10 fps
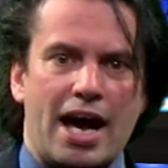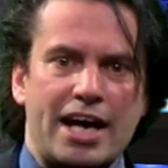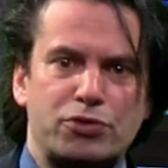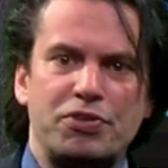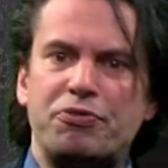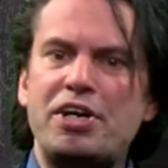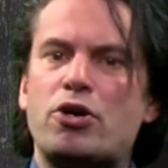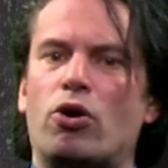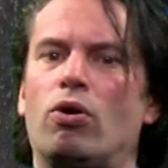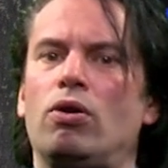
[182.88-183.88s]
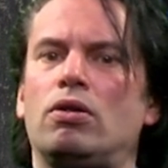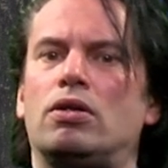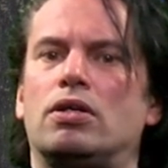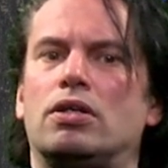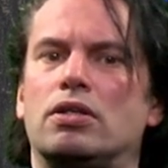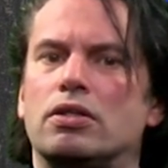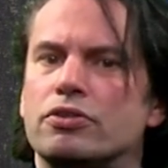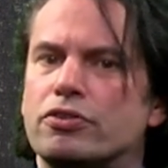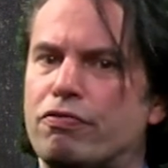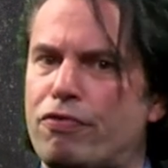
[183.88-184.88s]
As we recall,
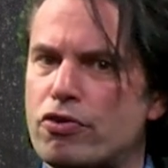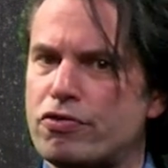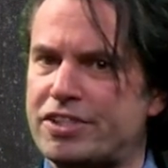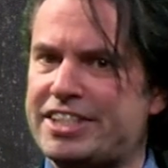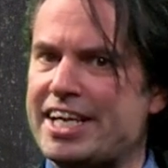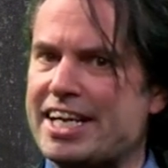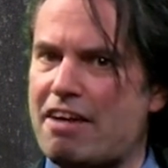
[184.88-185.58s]
the photovoltaic